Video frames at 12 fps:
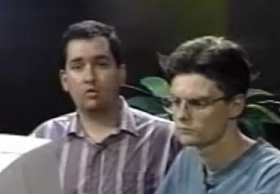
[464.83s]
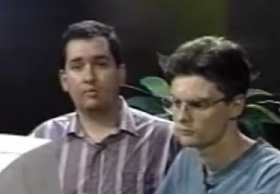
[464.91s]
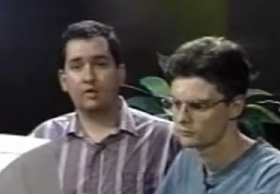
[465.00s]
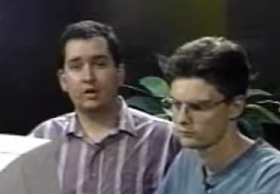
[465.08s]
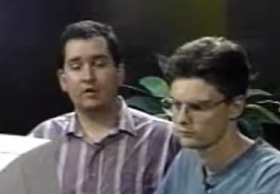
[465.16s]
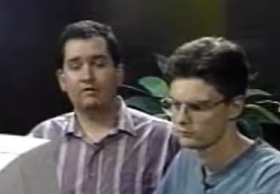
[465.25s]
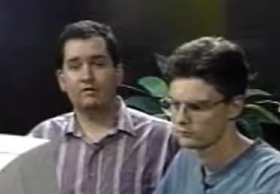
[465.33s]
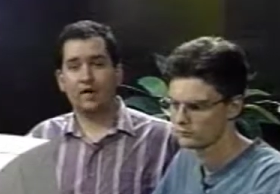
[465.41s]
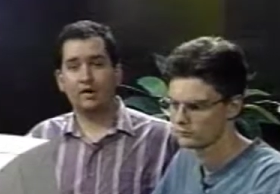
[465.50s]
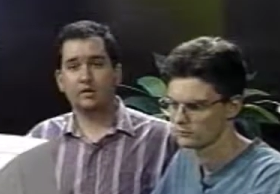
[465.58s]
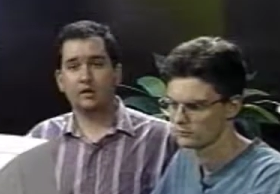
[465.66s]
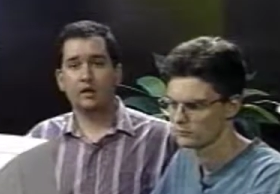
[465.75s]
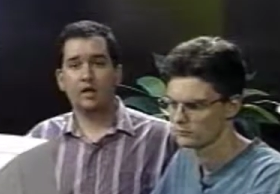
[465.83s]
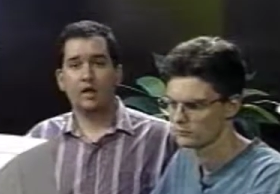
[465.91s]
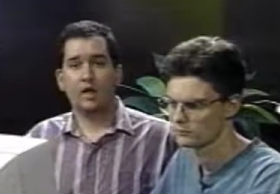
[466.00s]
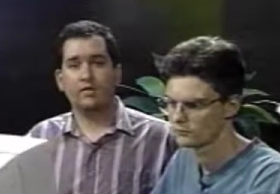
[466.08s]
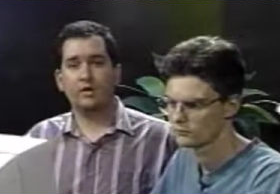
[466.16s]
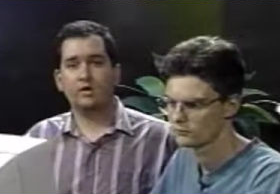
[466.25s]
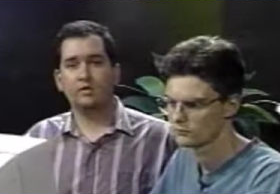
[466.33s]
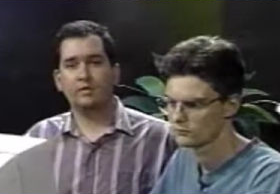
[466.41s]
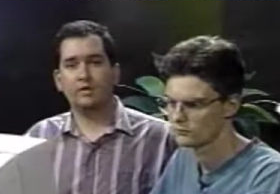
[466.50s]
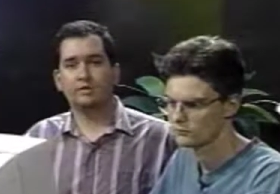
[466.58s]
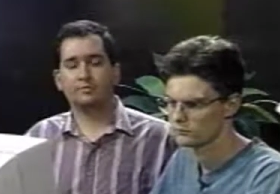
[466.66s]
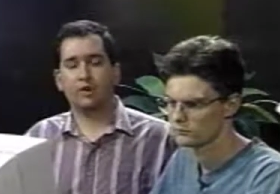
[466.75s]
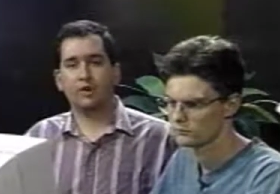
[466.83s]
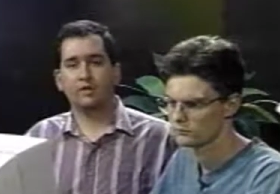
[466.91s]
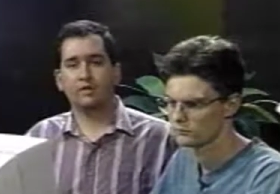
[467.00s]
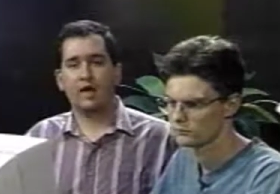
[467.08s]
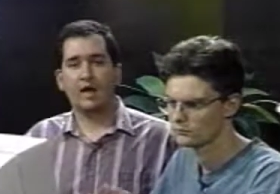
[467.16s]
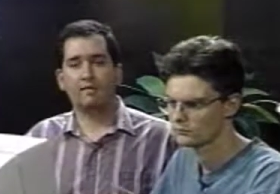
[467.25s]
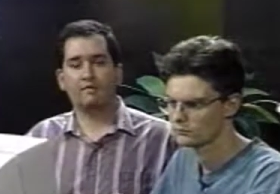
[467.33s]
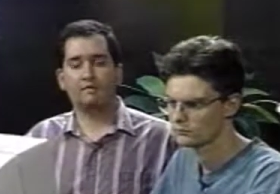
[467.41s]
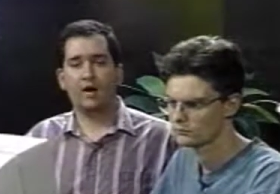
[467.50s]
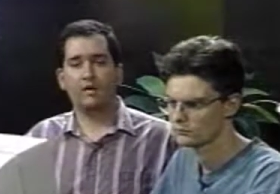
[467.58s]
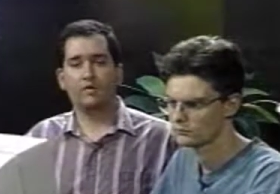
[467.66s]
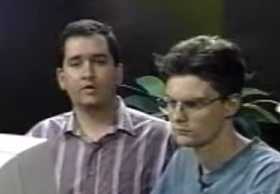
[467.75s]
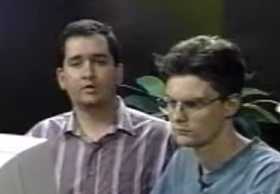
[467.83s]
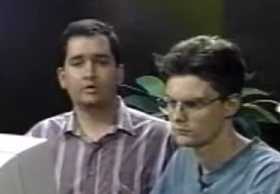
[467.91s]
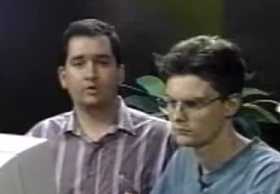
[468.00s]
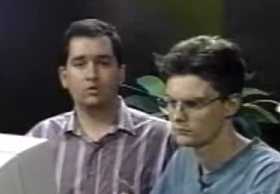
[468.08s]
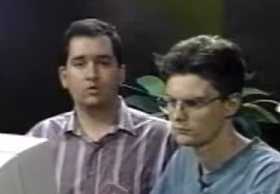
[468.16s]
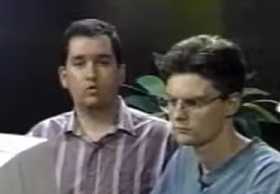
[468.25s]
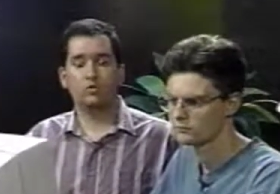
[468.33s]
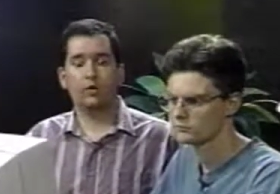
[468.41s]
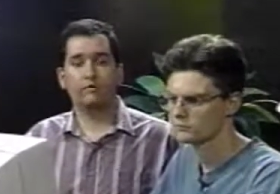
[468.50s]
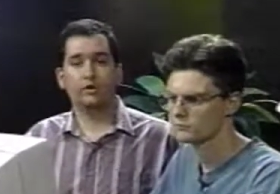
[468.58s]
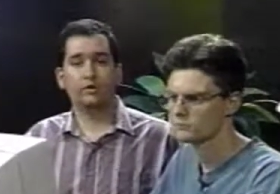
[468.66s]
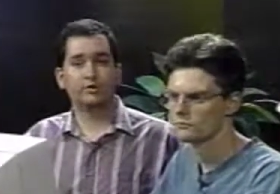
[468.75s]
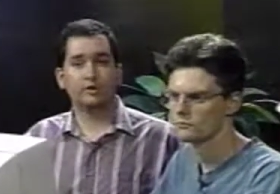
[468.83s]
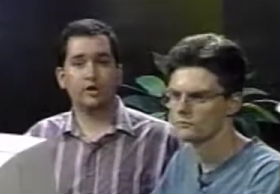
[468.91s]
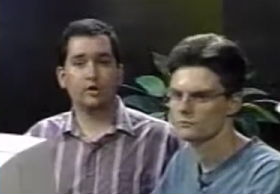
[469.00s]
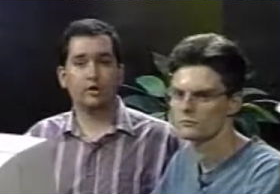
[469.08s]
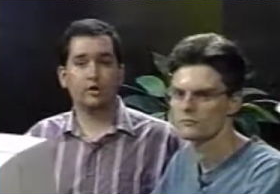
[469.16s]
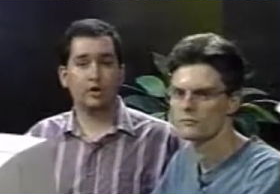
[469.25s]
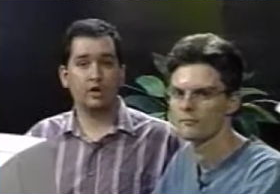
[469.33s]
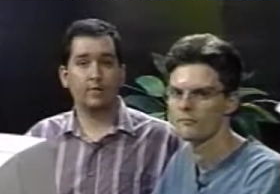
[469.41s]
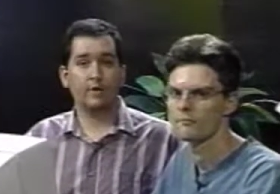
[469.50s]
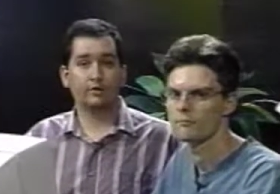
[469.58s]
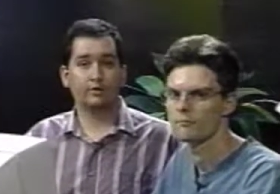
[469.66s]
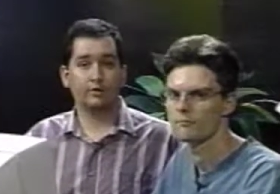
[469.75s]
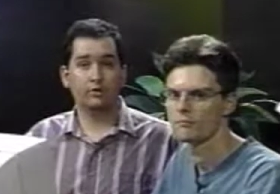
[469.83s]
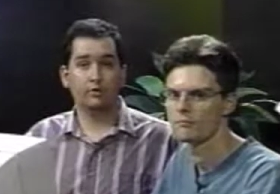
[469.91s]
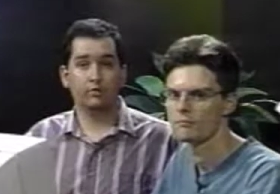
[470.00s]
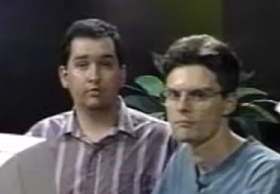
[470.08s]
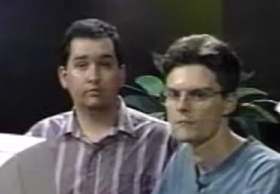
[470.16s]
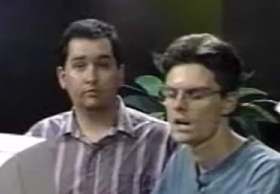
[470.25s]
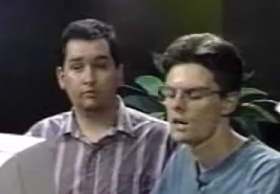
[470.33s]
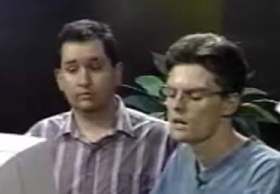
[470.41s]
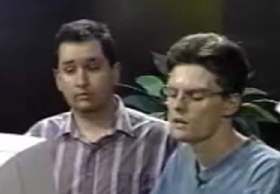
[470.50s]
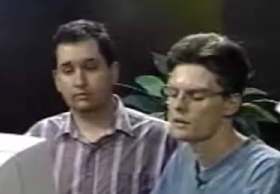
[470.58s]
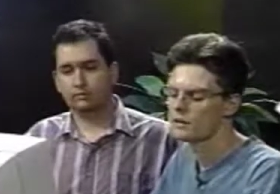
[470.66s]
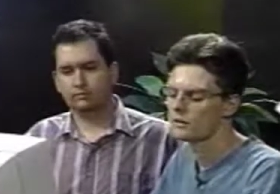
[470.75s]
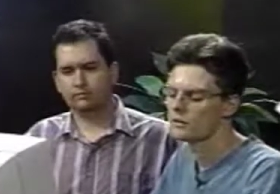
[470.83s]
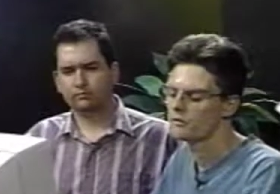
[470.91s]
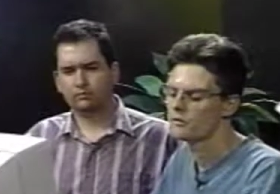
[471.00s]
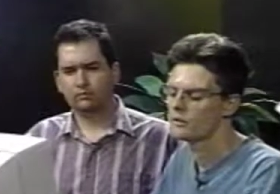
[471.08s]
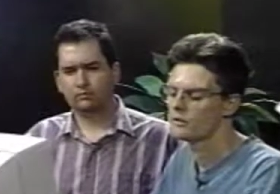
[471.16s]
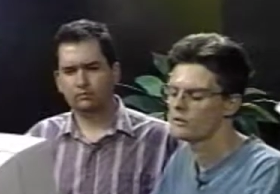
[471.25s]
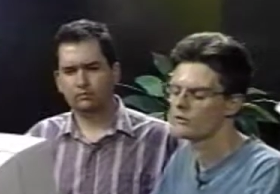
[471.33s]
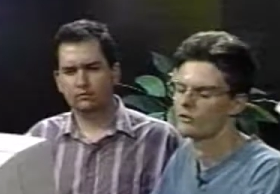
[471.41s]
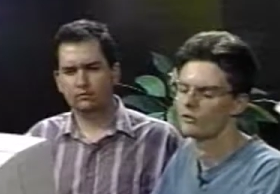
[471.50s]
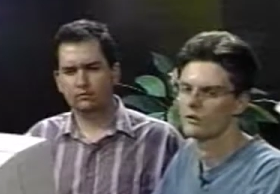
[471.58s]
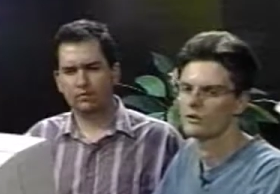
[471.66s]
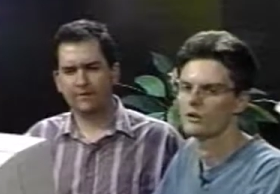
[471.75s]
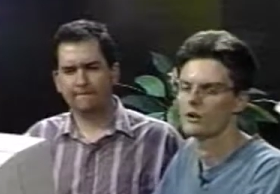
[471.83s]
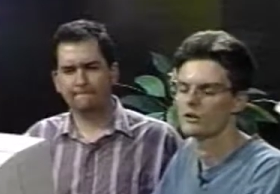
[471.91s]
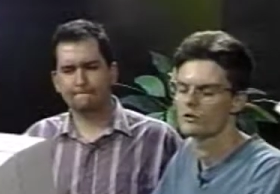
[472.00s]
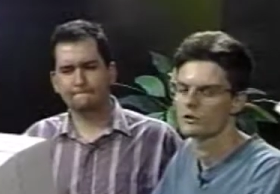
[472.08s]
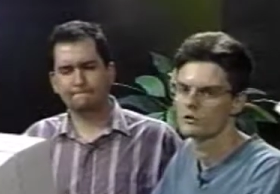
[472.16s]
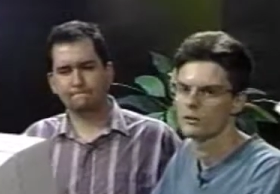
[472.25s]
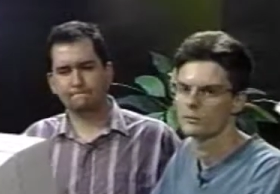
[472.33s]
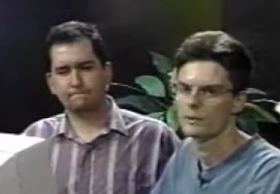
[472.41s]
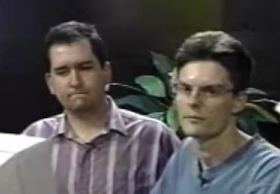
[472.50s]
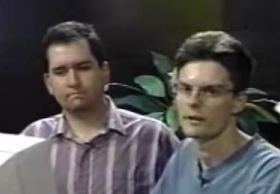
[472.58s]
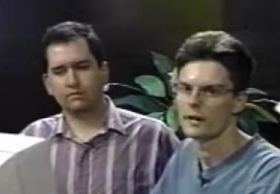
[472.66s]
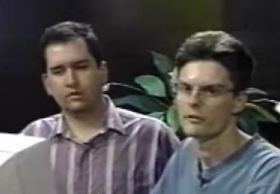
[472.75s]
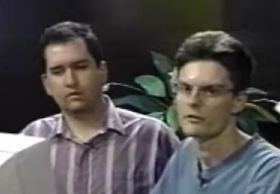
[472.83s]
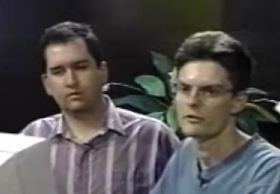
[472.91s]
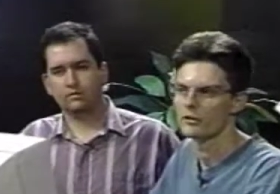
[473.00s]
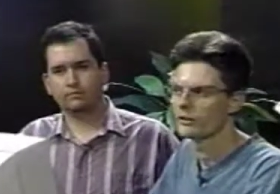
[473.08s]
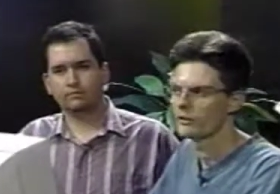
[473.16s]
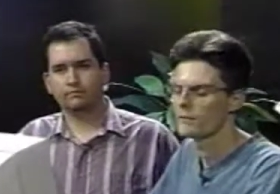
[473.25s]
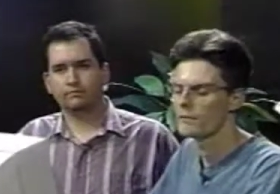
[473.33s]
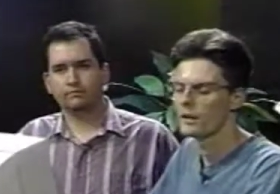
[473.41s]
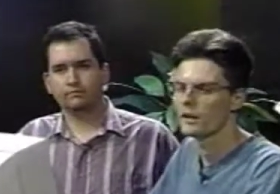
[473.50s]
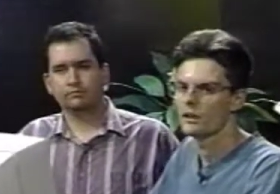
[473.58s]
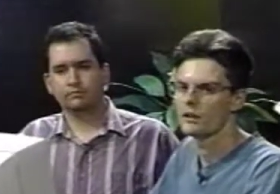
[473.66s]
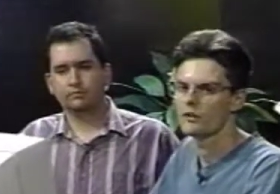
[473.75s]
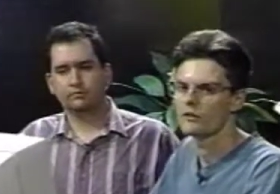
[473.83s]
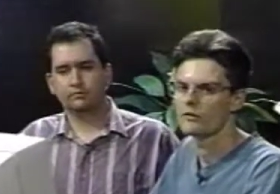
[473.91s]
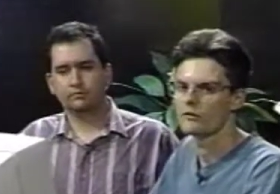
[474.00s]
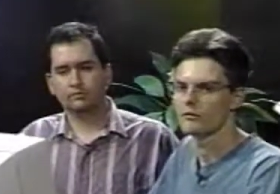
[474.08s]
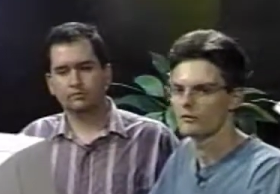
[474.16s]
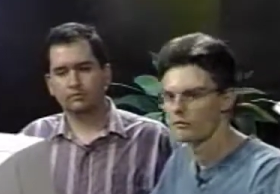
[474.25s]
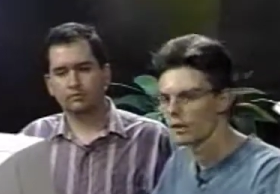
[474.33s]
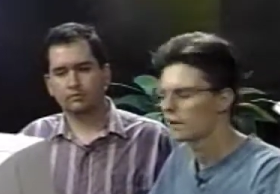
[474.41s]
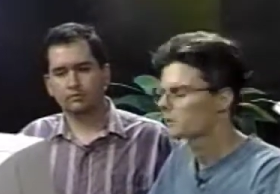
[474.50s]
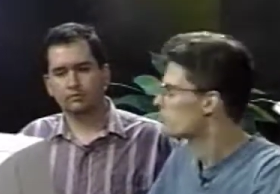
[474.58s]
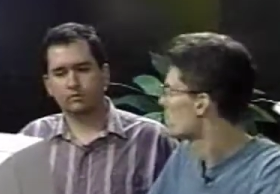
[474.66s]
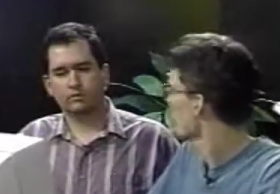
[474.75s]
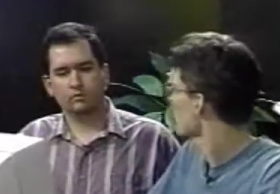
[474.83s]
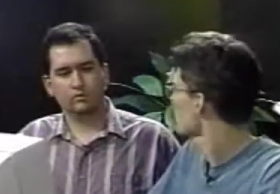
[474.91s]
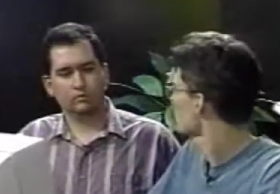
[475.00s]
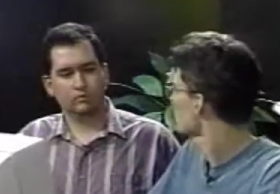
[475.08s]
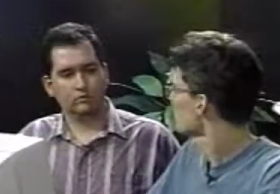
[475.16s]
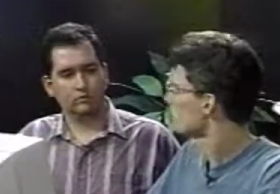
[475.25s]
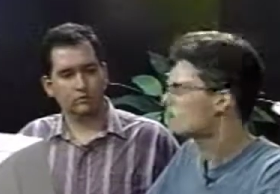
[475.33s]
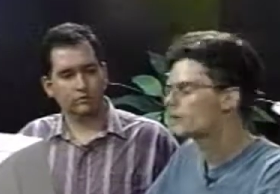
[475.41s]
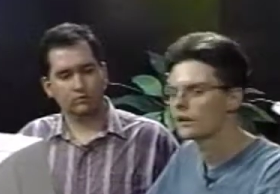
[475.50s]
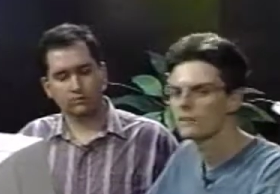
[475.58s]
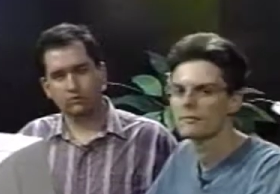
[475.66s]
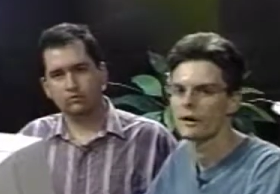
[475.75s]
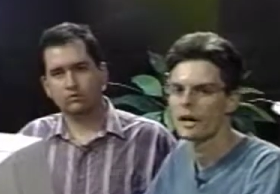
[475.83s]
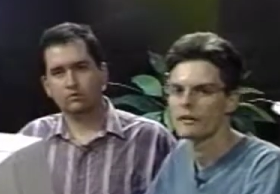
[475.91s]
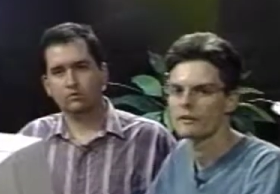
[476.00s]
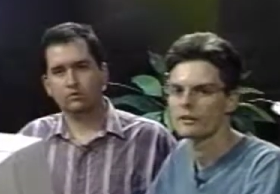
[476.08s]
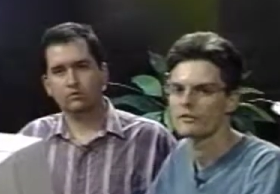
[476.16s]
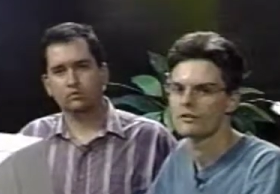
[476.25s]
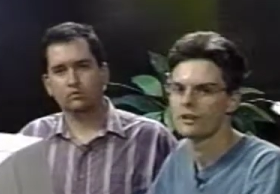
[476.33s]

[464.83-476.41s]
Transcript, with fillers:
Speaker 1: would be infected and then you'd be spreading that virus to whomever you're sending your email to.
Speaker 2: Now, another thing you should, uh, you should know about viruses is not to panic. If you get a virus,